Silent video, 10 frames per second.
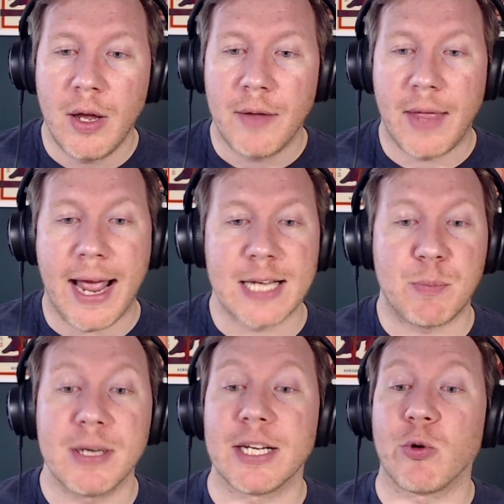They asked
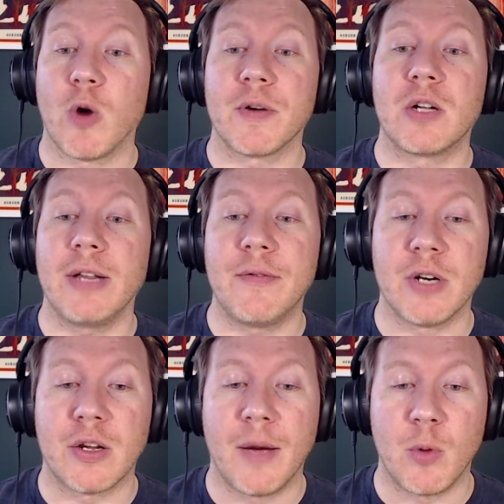President Grover Cleveland to
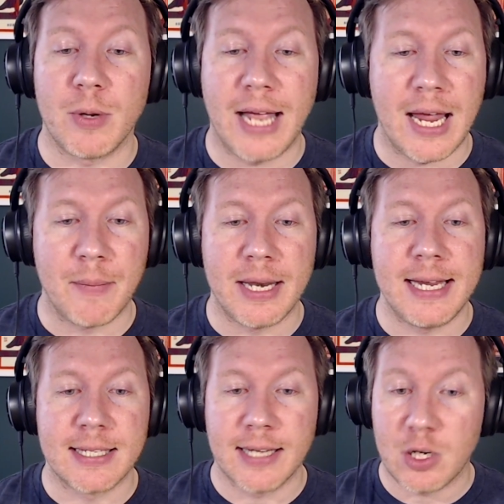come to a game, and he
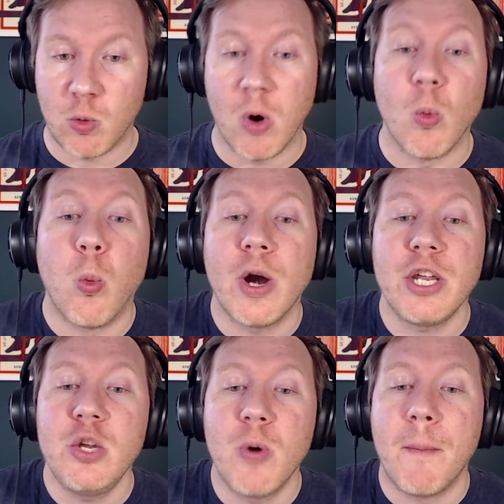said, quote, "What do
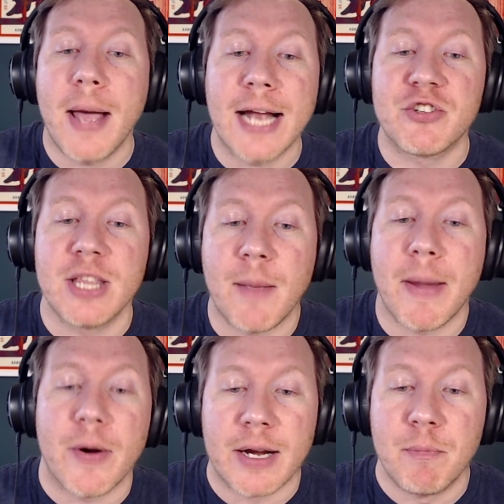you imagine the
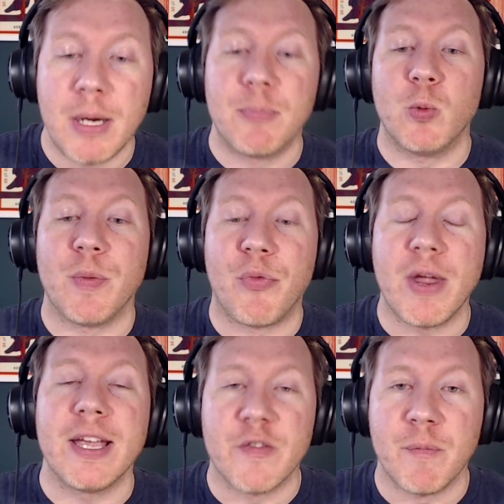American people would
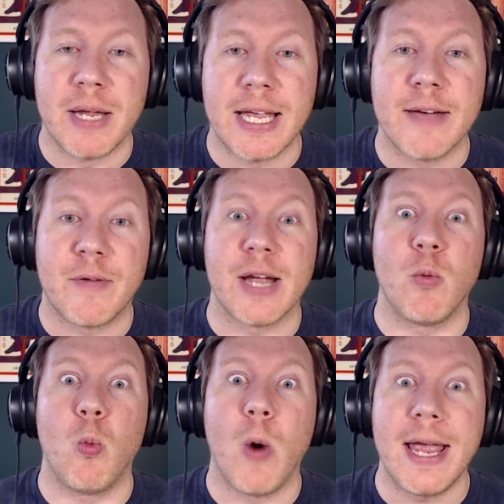think of me if I
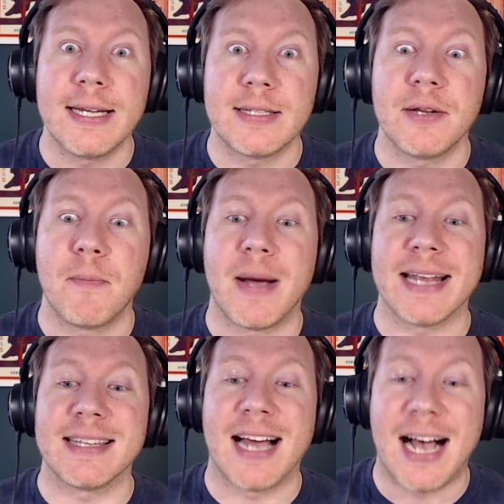wasted my
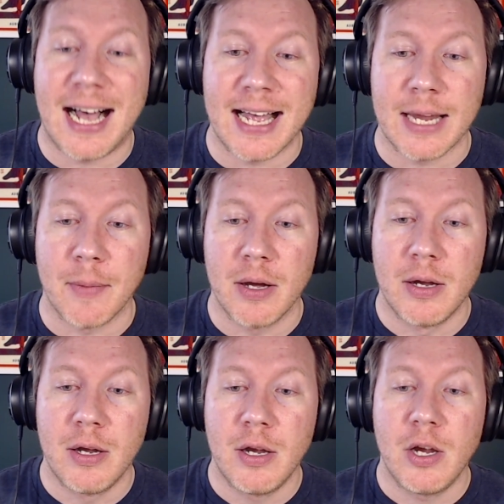time
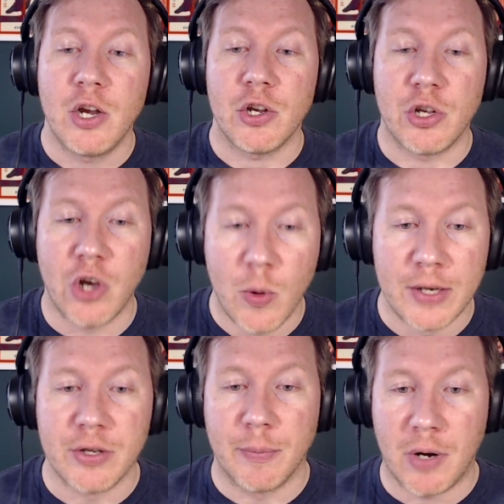going
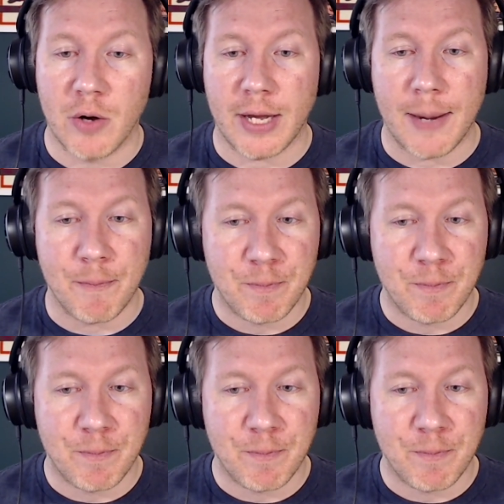to the ballgame?"